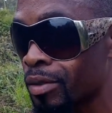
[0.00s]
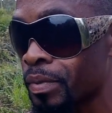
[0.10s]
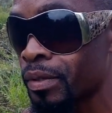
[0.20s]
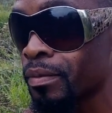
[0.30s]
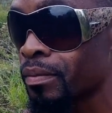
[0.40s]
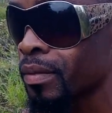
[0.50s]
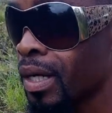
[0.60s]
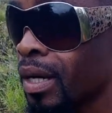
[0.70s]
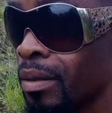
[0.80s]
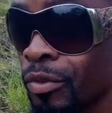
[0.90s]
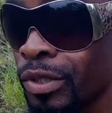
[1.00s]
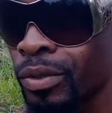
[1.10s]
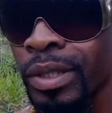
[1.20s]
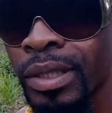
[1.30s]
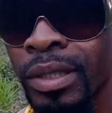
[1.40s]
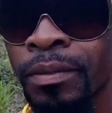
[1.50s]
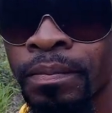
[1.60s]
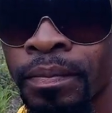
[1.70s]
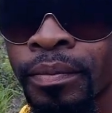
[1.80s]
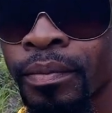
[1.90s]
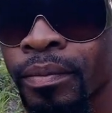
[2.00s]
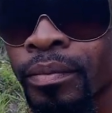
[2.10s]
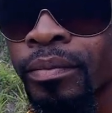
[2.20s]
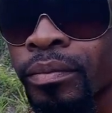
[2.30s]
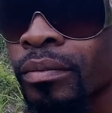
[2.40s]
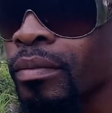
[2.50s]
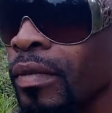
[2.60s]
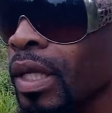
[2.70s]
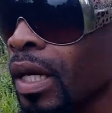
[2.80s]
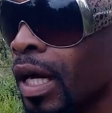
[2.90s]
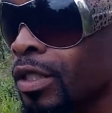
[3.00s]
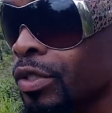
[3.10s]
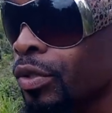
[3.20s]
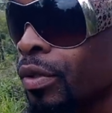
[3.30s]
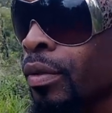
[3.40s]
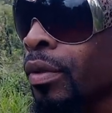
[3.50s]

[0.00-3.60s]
up, almost to the seed. And so,